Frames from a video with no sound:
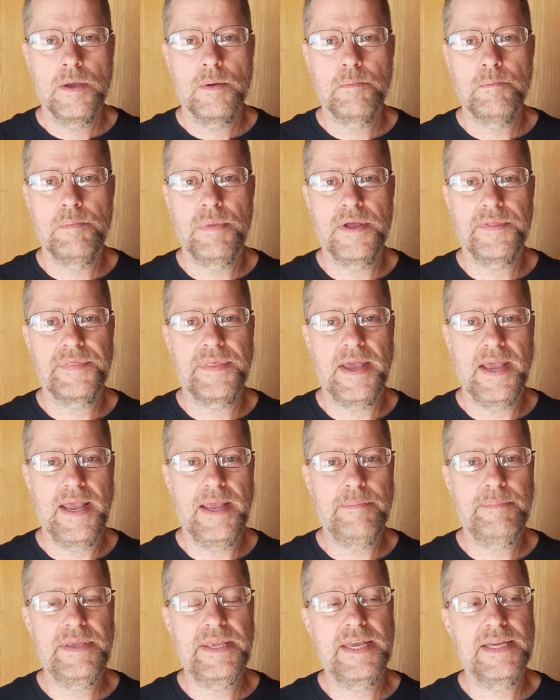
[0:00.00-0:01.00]
But the
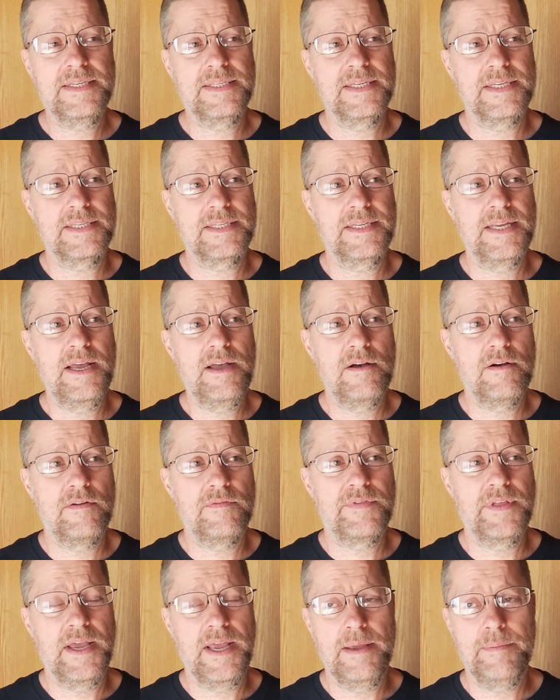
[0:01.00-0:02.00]
ABS
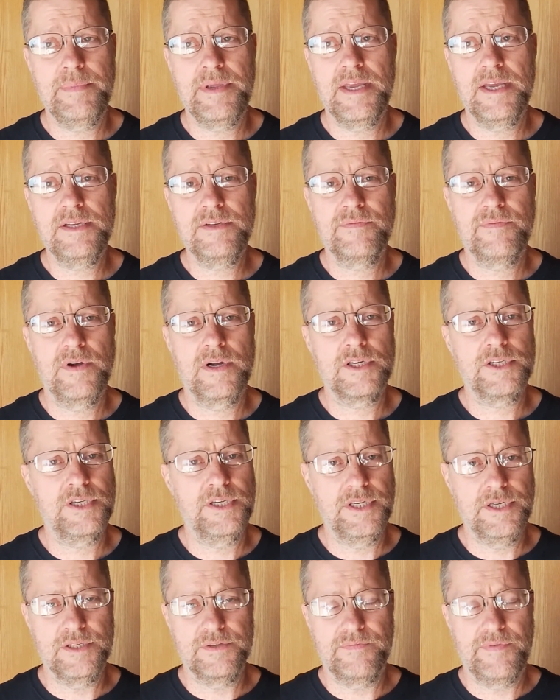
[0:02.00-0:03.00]
itself, the ABS
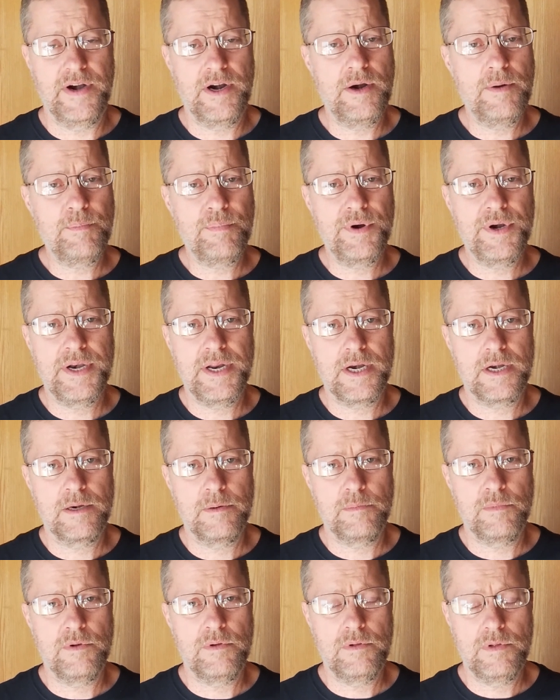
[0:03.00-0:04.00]
function, is very
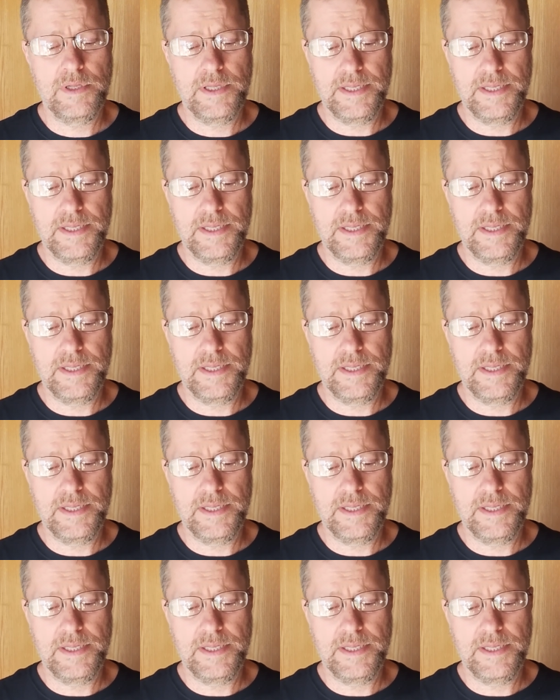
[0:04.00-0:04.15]
predictable.